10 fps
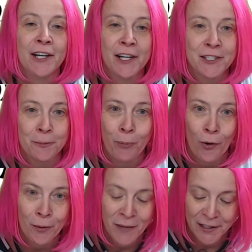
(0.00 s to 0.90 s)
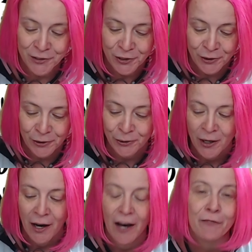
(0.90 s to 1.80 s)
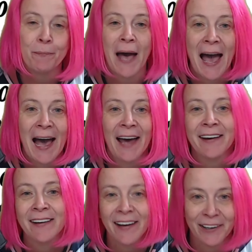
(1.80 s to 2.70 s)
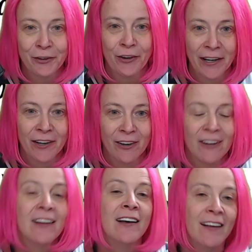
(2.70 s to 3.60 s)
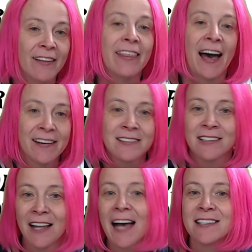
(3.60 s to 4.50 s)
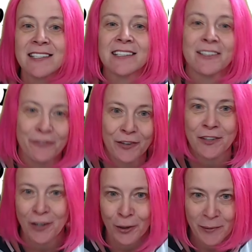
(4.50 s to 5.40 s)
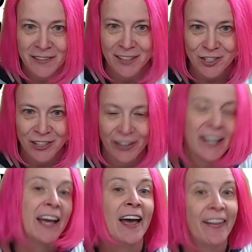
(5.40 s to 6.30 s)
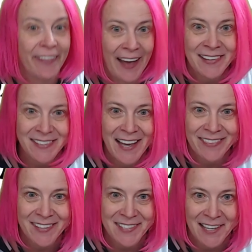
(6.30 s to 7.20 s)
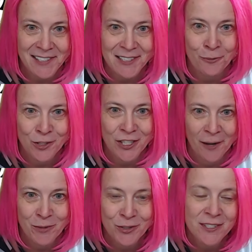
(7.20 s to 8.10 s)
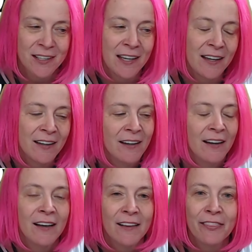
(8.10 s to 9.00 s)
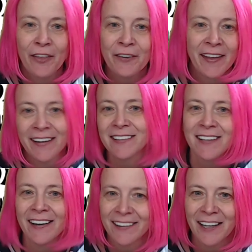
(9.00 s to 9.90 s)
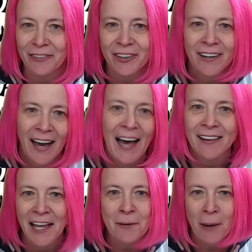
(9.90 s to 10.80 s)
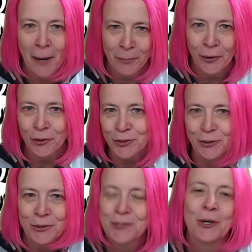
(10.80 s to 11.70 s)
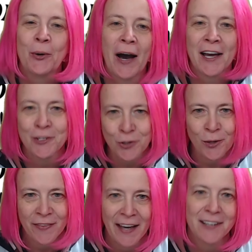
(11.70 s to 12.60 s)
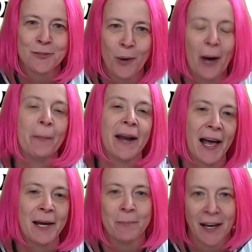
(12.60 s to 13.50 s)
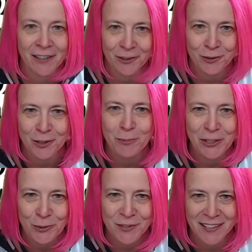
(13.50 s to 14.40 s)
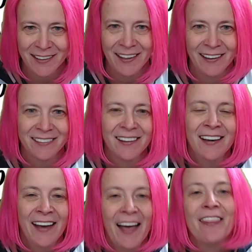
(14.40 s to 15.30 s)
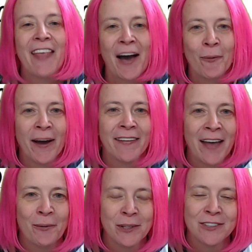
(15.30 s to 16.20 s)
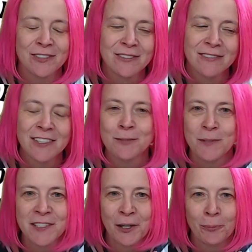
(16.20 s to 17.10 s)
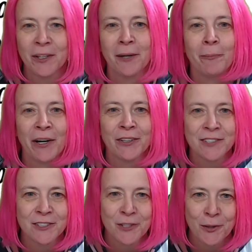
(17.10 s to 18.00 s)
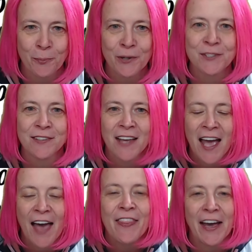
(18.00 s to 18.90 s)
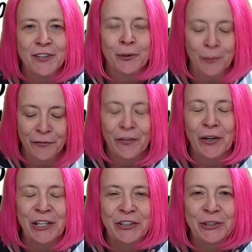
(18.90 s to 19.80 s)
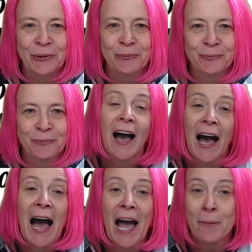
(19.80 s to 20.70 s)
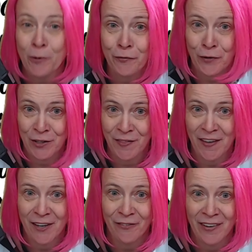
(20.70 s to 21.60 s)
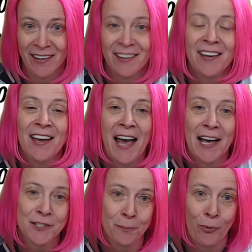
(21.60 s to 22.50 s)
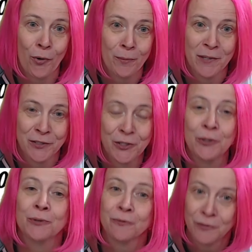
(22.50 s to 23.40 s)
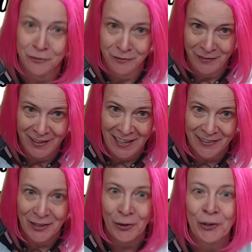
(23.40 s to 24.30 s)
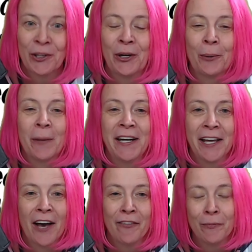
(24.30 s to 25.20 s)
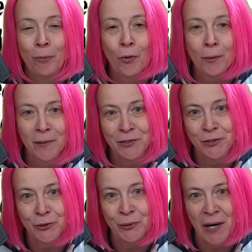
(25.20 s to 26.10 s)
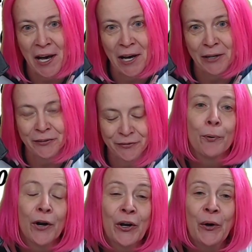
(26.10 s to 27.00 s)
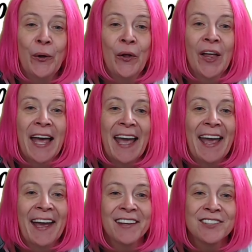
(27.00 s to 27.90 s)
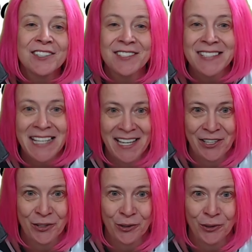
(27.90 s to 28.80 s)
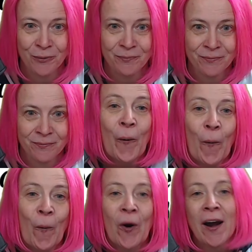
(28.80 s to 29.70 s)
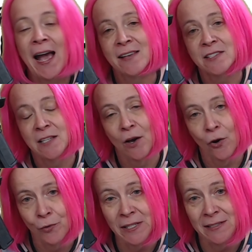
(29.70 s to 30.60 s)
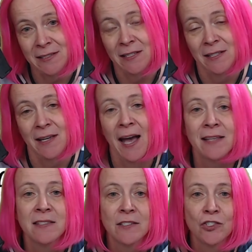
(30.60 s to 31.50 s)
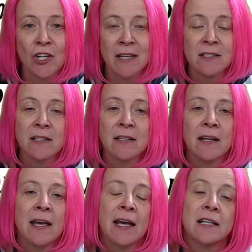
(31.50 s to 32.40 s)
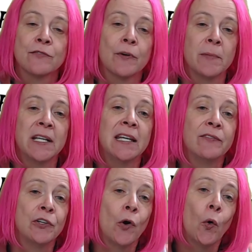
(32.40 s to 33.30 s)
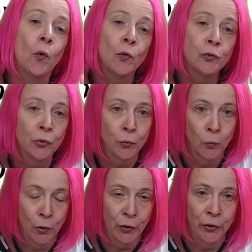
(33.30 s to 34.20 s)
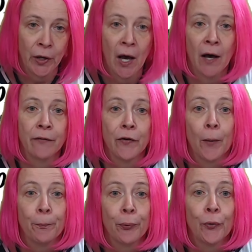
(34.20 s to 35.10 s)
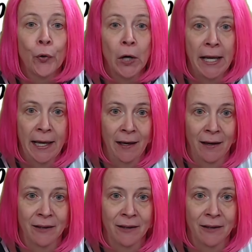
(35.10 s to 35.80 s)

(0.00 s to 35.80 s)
It's a portmanteau of pad and crinkle. That is classic for the Urban Dictionary. That's not the sense in which I'm using it, though that is kind of clever. I like pop culture, so I enjoy that as well, but I am not going to be using it in that way. That would just be terribly embarrassing to the person that you're referring to. I prefer to think of it as a portmanteau, again, the earlier meaning of a portmanteau of prickle and tingle. Or as the OED had suggested, it's from an even older word of pring.